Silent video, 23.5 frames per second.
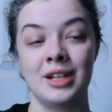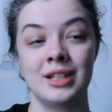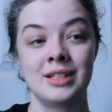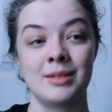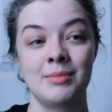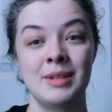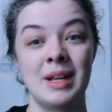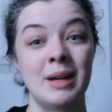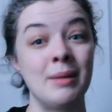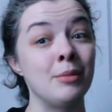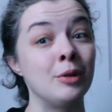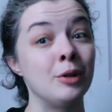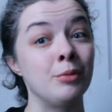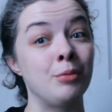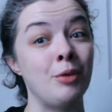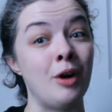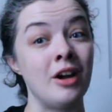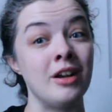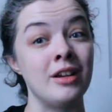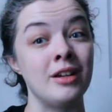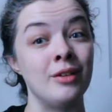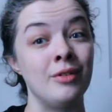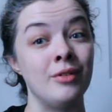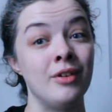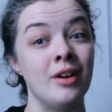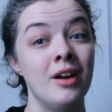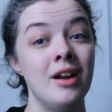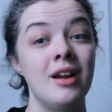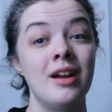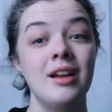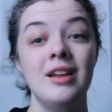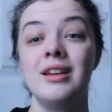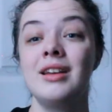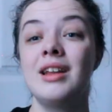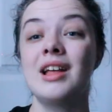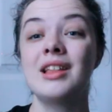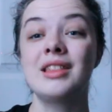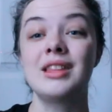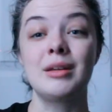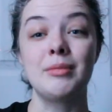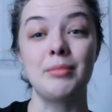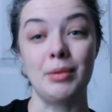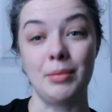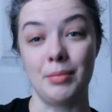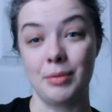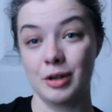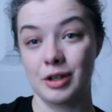September brought you
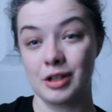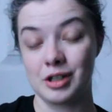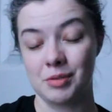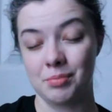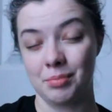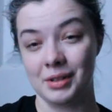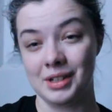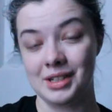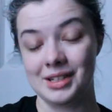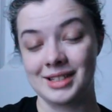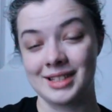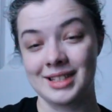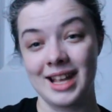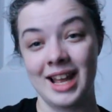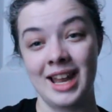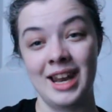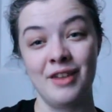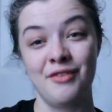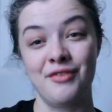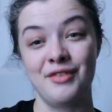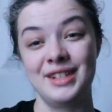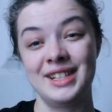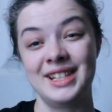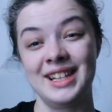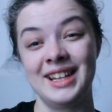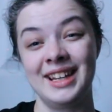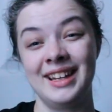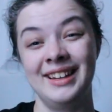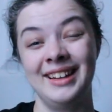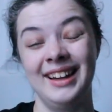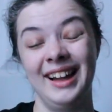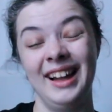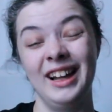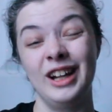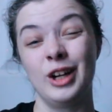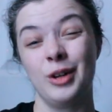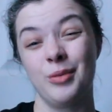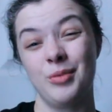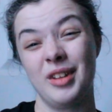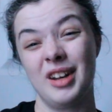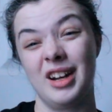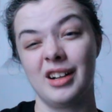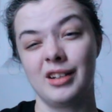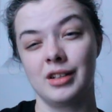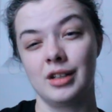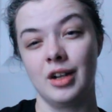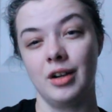nothing but bookish bliss, and if it didn't, I hope
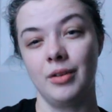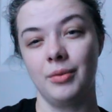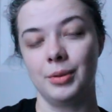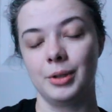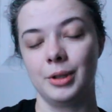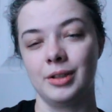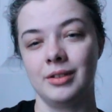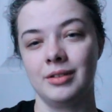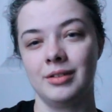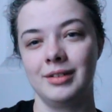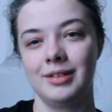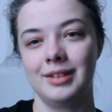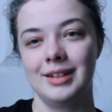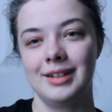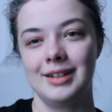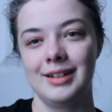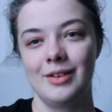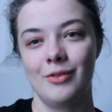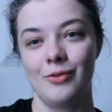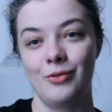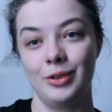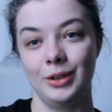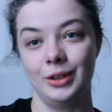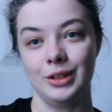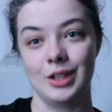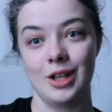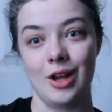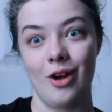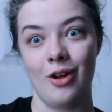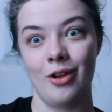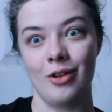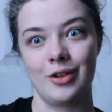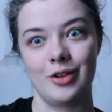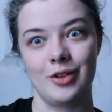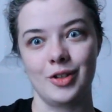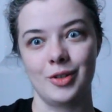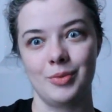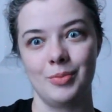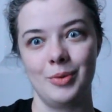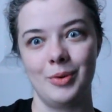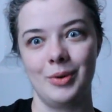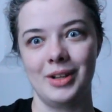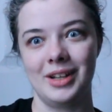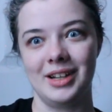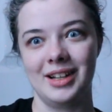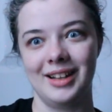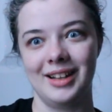that October fills all your spooky